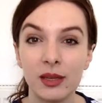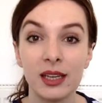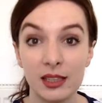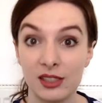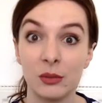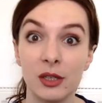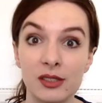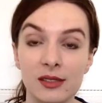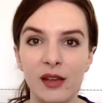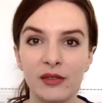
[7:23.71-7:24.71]

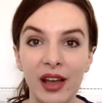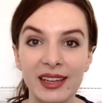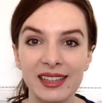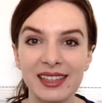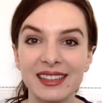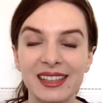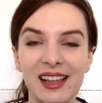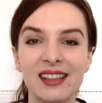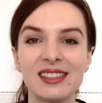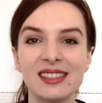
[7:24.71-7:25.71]
customers. Finally, the
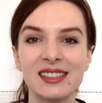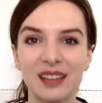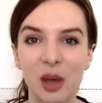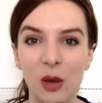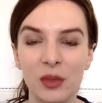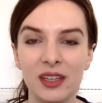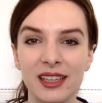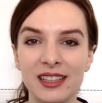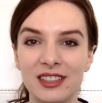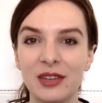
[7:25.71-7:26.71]
last common
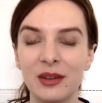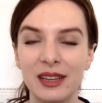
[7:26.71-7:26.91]
issue